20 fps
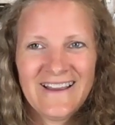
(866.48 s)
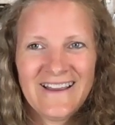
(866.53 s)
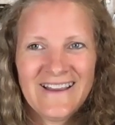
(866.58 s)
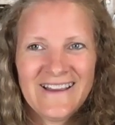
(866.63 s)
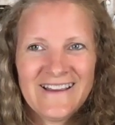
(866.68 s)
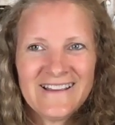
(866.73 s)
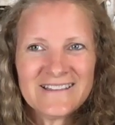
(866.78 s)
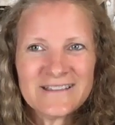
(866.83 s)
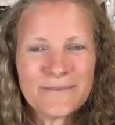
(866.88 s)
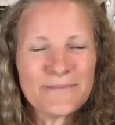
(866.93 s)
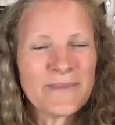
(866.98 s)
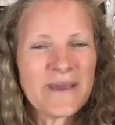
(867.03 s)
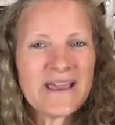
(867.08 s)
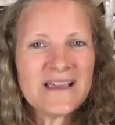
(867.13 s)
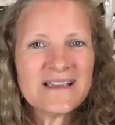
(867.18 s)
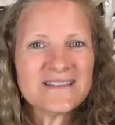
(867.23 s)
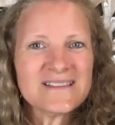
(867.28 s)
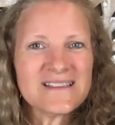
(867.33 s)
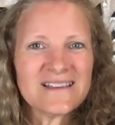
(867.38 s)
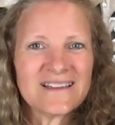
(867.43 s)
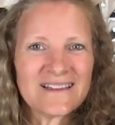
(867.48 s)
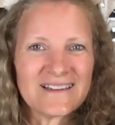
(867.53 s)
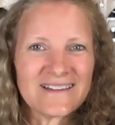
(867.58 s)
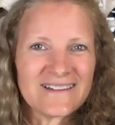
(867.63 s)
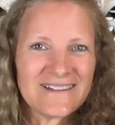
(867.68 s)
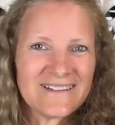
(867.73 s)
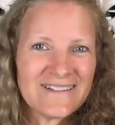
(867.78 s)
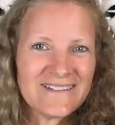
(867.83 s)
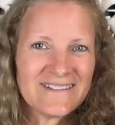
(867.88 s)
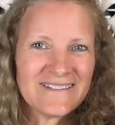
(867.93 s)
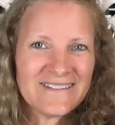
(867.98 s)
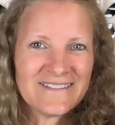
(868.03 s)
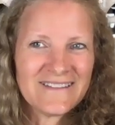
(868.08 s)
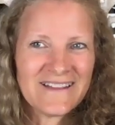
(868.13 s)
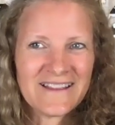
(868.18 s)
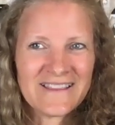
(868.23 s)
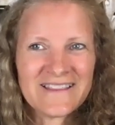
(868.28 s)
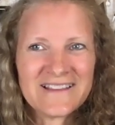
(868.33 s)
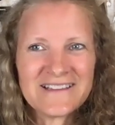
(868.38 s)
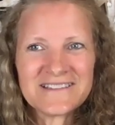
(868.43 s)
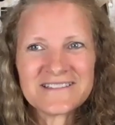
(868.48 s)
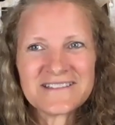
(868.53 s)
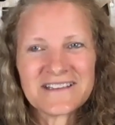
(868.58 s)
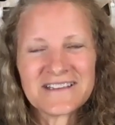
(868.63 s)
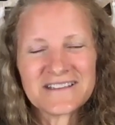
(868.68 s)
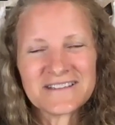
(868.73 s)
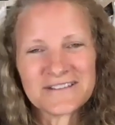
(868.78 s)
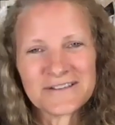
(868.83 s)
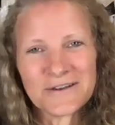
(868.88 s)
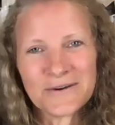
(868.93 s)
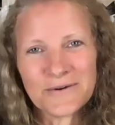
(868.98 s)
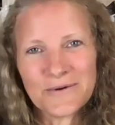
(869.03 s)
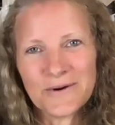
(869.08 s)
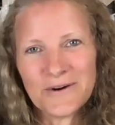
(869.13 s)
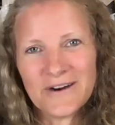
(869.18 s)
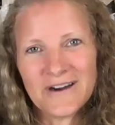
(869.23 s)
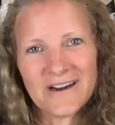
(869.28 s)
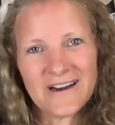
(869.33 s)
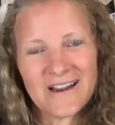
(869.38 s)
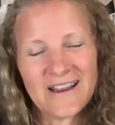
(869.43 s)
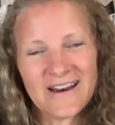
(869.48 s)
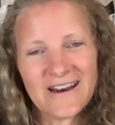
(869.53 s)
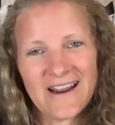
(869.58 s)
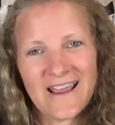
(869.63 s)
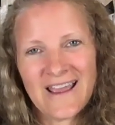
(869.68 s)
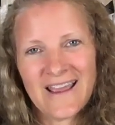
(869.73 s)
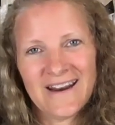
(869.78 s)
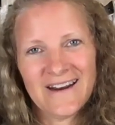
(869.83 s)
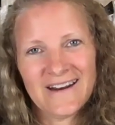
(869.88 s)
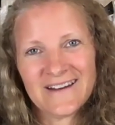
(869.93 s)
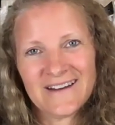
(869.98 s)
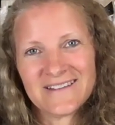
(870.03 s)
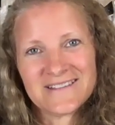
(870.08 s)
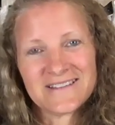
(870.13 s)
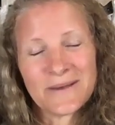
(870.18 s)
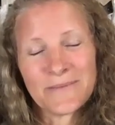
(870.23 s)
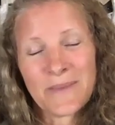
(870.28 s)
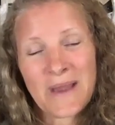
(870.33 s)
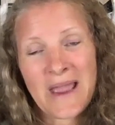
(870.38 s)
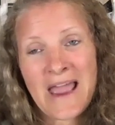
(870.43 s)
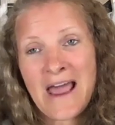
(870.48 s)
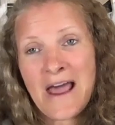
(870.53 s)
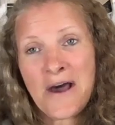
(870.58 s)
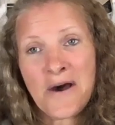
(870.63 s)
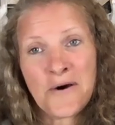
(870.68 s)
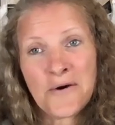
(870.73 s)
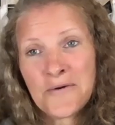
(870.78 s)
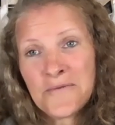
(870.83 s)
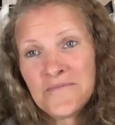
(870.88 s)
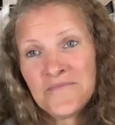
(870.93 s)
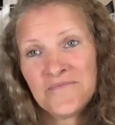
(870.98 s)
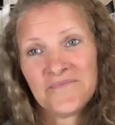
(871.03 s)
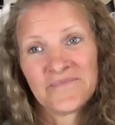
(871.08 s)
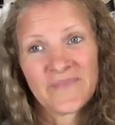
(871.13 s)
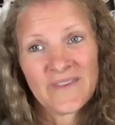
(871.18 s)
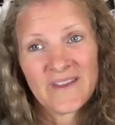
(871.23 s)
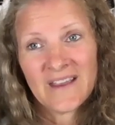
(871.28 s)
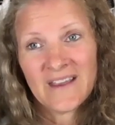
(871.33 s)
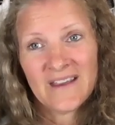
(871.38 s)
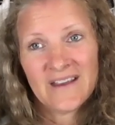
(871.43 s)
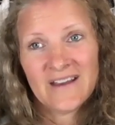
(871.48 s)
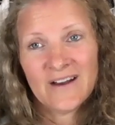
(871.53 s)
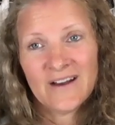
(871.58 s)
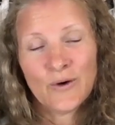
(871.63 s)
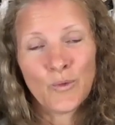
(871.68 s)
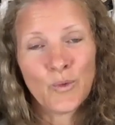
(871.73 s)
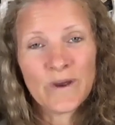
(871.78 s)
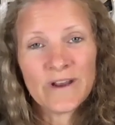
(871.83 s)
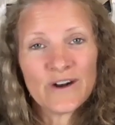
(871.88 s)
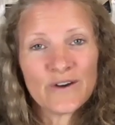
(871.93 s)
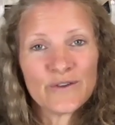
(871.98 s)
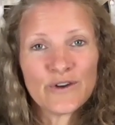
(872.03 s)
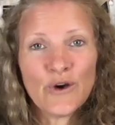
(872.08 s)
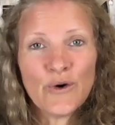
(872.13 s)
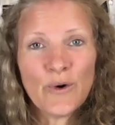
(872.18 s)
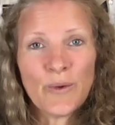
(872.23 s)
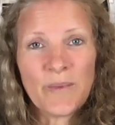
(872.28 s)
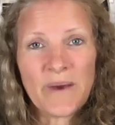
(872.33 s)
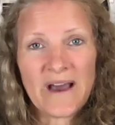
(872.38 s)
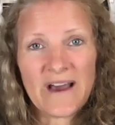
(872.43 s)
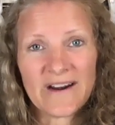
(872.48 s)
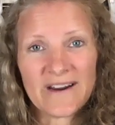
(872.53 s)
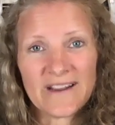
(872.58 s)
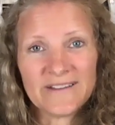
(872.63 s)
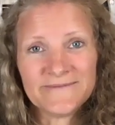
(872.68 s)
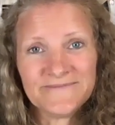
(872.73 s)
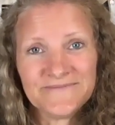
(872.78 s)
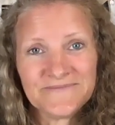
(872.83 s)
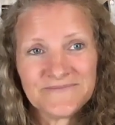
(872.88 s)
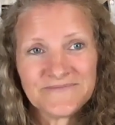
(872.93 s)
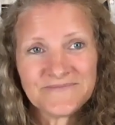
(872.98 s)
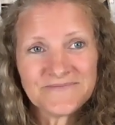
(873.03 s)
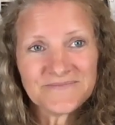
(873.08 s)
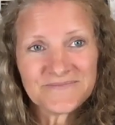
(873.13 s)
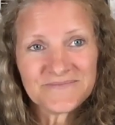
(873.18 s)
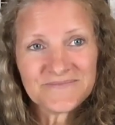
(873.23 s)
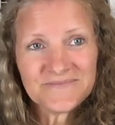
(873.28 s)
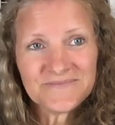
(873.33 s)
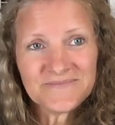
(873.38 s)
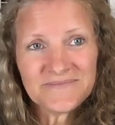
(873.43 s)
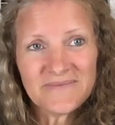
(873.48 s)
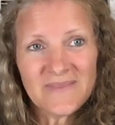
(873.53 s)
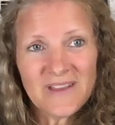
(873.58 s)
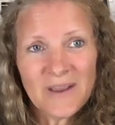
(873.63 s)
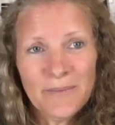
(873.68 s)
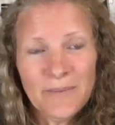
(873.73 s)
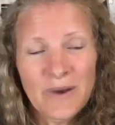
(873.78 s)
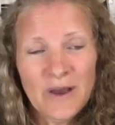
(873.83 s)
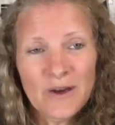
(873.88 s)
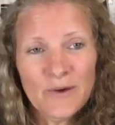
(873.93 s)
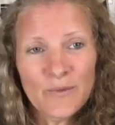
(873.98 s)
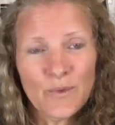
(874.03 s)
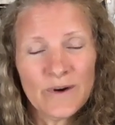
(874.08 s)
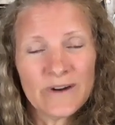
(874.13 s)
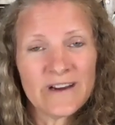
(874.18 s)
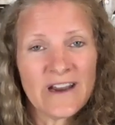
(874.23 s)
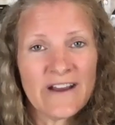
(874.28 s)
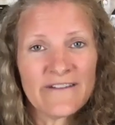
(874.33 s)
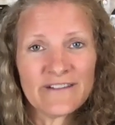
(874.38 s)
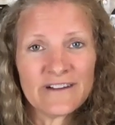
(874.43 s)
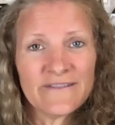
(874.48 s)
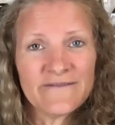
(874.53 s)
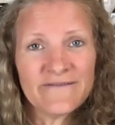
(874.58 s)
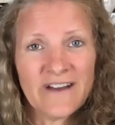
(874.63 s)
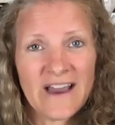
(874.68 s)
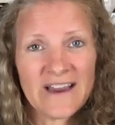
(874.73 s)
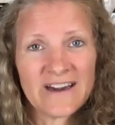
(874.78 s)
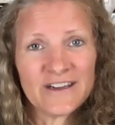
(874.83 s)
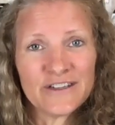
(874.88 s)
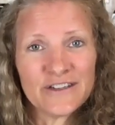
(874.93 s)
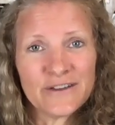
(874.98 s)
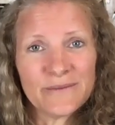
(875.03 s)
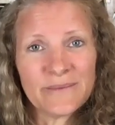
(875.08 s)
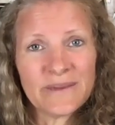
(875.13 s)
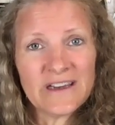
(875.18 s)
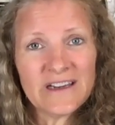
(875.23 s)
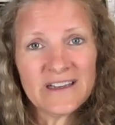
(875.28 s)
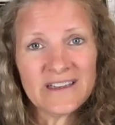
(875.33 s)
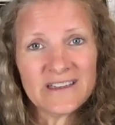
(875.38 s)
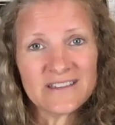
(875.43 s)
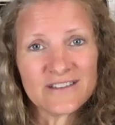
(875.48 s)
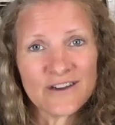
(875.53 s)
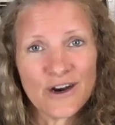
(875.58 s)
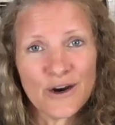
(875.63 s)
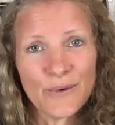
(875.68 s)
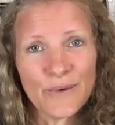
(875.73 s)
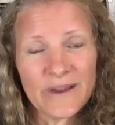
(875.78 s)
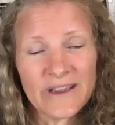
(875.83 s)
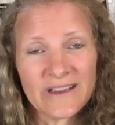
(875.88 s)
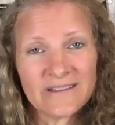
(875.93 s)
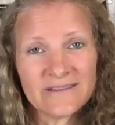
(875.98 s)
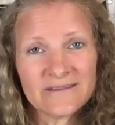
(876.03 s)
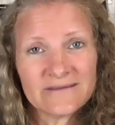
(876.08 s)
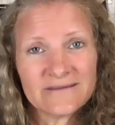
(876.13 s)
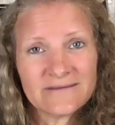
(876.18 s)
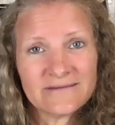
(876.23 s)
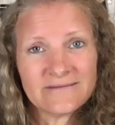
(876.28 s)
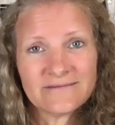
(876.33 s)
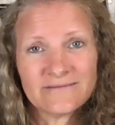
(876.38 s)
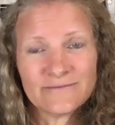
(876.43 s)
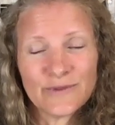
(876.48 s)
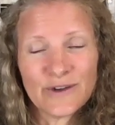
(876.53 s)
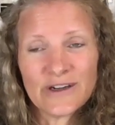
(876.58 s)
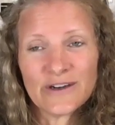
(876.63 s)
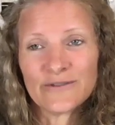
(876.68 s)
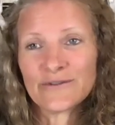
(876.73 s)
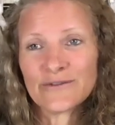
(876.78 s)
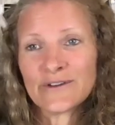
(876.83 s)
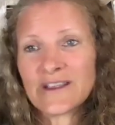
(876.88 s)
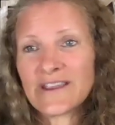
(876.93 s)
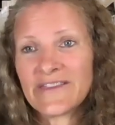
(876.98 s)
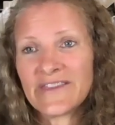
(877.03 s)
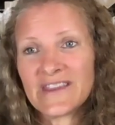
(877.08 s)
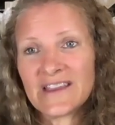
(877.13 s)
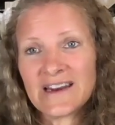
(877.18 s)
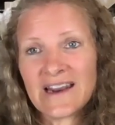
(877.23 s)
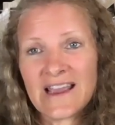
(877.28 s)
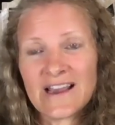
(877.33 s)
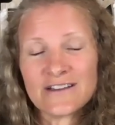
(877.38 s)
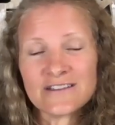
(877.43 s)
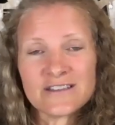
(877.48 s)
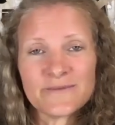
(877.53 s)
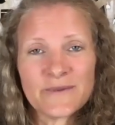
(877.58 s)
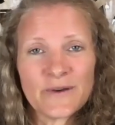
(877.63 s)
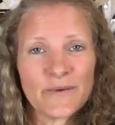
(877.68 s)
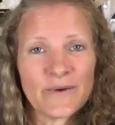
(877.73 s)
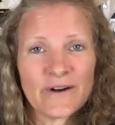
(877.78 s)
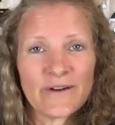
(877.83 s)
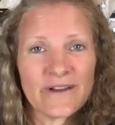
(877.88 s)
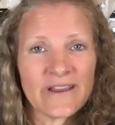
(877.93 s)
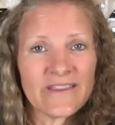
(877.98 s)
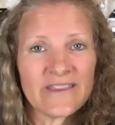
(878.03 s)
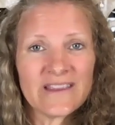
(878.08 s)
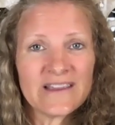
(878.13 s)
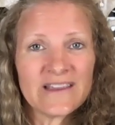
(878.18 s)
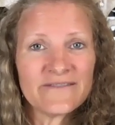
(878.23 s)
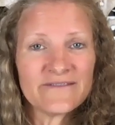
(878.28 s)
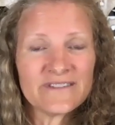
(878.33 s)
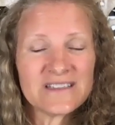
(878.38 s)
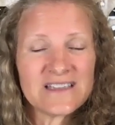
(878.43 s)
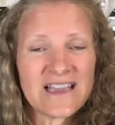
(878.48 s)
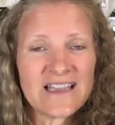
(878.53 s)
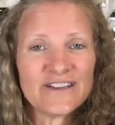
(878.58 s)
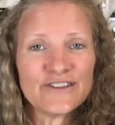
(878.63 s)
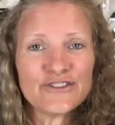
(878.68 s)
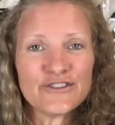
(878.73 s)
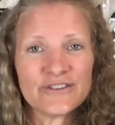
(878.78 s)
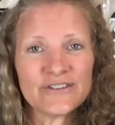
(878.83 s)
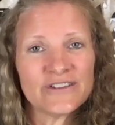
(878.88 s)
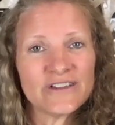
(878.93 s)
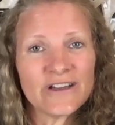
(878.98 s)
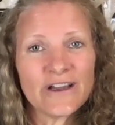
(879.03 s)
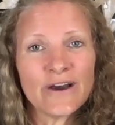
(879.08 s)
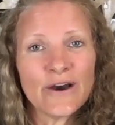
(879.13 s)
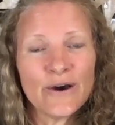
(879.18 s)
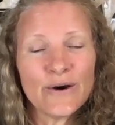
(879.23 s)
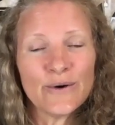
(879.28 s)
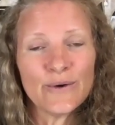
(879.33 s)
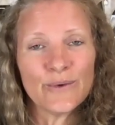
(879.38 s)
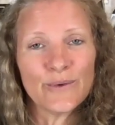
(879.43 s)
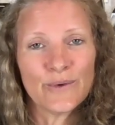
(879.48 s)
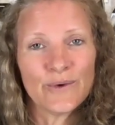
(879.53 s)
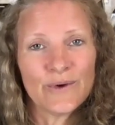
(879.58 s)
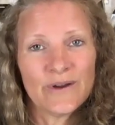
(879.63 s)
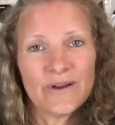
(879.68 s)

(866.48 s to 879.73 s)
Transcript: It's amazing that these things go on and somehow we don't know about it. But we're never invited to the meetings, are we? We don't get the announcement. We don't get the invitation to go.